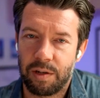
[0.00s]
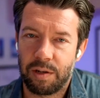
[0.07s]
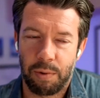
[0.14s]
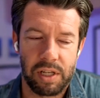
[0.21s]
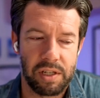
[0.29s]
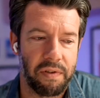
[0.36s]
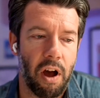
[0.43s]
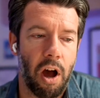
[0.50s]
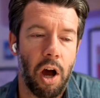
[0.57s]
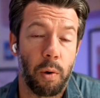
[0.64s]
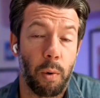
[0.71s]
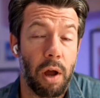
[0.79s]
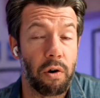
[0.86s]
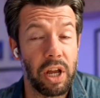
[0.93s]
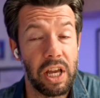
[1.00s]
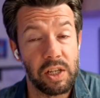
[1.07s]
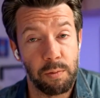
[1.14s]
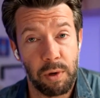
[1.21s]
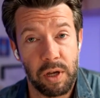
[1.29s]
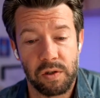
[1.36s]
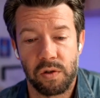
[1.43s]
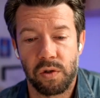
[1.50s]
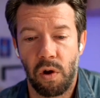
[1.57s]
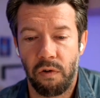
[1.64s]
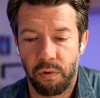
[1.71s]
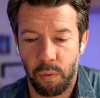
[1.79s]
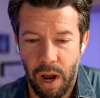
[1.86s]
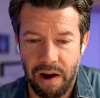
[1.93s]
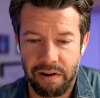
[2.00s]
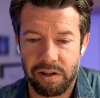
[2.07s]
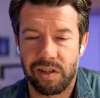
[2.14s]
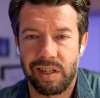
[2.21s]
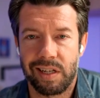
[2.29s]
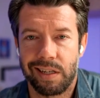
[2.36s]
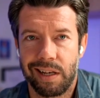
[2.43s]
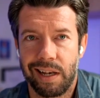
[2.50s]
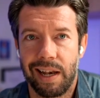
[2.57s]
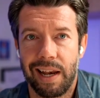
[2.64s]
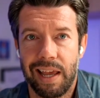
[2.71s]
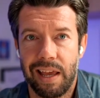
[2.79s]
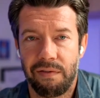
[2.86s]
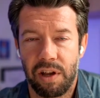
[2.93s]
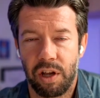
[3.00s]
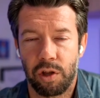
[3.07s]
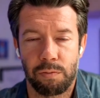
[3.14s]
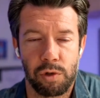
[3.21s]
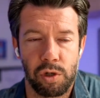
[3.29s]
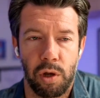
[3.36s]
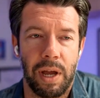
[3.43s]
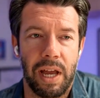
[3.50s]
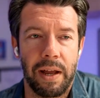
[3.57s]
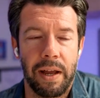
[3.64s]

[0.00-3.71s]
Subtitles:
of hardware, or here's a piece of software, and just leaving them to it.